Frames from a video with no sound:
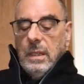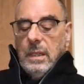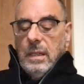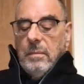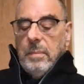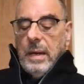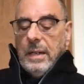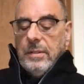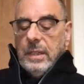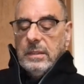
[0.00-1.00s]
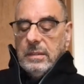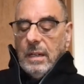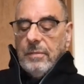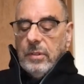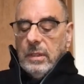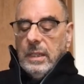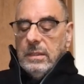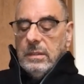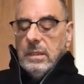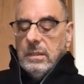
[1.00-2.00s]
in battering several
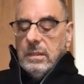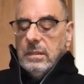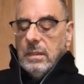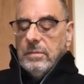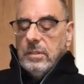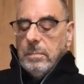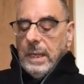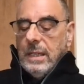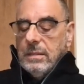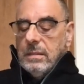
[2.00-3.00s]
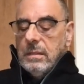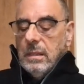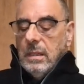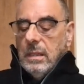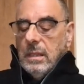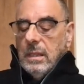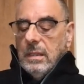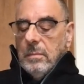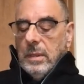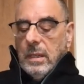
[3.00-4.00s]
instances of space in
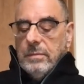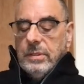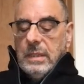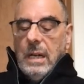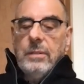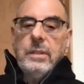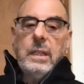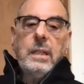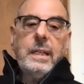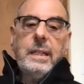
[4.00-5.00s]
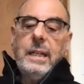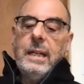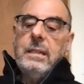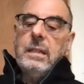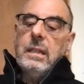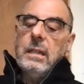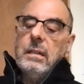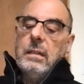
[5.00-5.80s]
the middle of sounding like an ending,